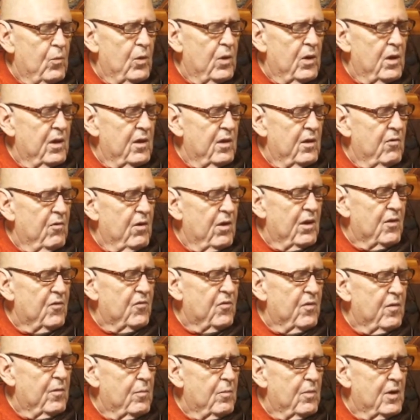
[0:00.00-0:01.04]
One
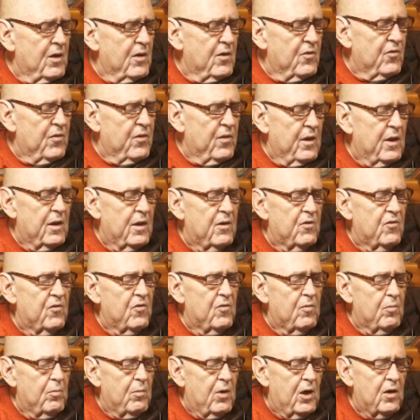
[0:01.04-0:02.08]
addressed the monks
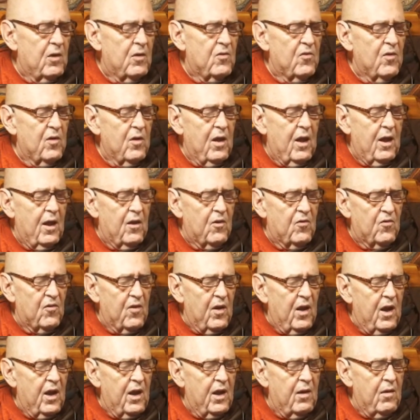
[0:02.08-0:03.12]
thus Monks, last
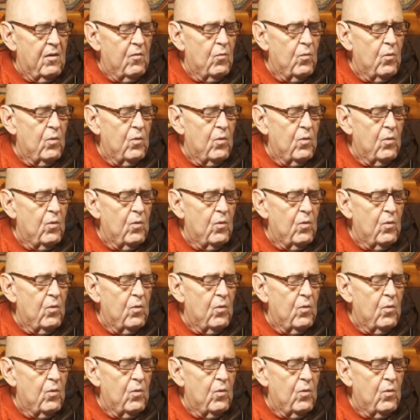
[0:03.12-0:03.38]
night,